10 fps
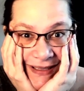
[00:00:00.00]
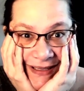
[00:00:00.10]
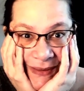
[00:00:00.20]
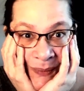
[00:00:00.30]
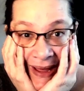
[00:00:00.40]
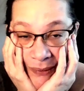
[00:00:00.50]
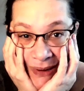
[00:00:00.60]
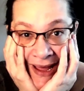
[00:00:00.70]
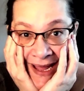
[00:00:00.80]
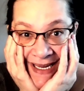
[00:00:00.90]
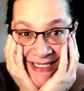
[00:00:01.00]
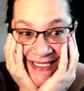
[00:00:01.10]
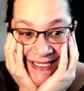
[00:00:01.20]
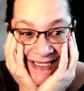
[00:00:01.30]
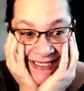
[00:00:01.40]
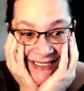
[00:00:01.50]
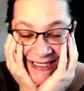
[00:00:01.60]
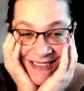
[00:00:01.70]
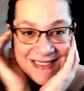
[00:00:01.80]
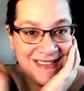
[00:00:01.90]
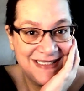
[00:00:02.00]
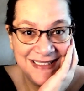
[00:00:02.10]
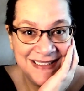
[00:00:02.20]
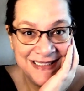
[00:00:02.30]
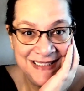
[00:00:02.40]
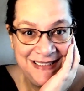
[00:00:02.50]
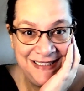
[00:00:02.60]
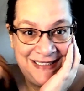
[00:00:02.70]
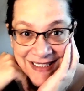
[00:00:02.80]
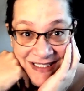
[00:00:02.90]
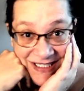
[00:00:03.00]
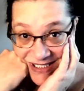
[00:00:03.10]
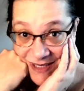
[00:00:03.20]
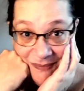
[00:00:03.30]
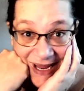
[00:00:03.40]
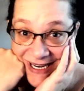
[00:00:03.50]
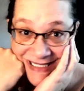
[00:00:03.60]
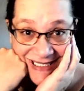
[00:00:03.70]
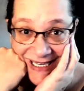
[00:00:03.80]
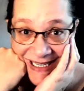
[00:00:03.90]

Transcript: wow, guys, this is amazing.